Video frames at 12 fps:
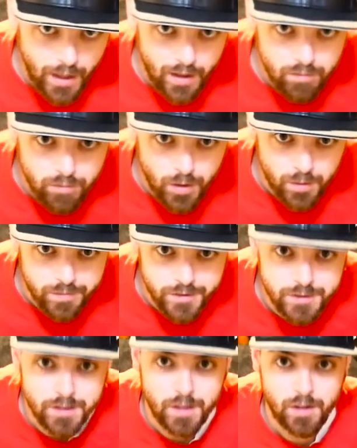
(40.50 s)

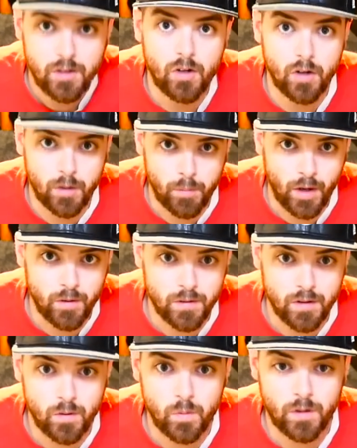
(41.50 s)
headphones, going in my own
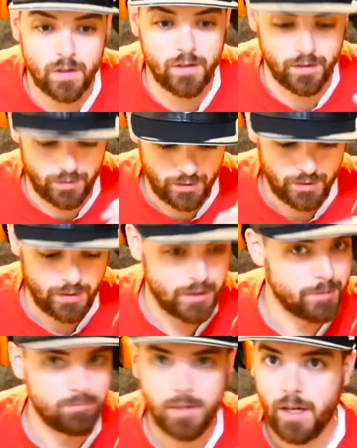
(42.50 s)
little world,
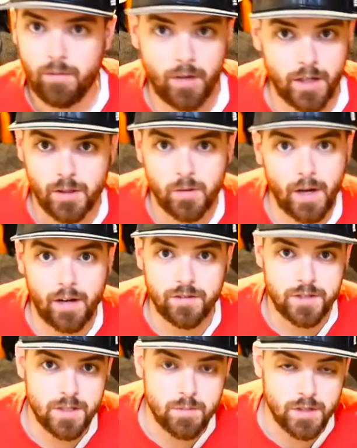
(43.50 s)
and running around
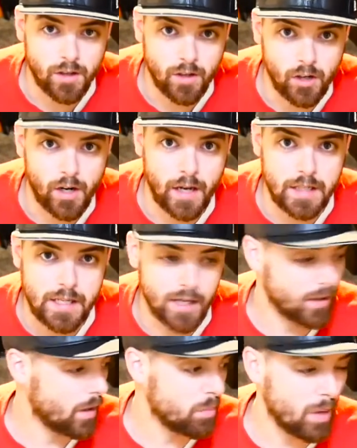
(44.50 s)
seems like a good
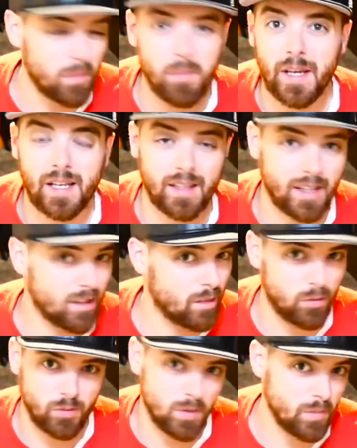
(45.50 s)
idea. I'll probably make it like
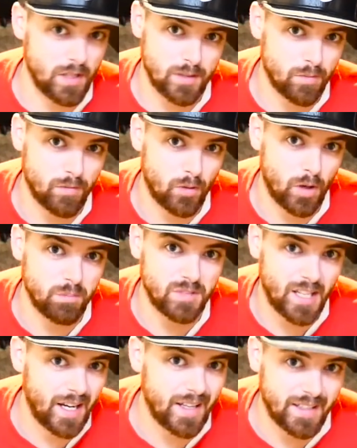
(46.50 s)
three minutes before I'm
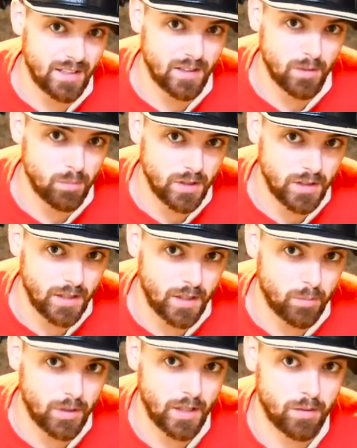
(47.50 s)
dying and completely out
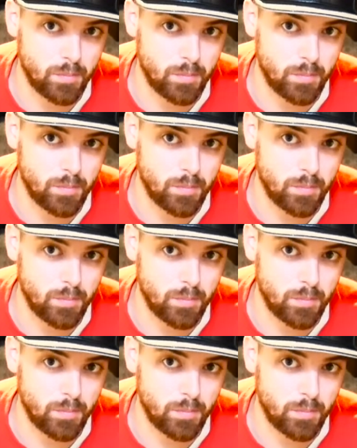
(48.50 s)
of breath,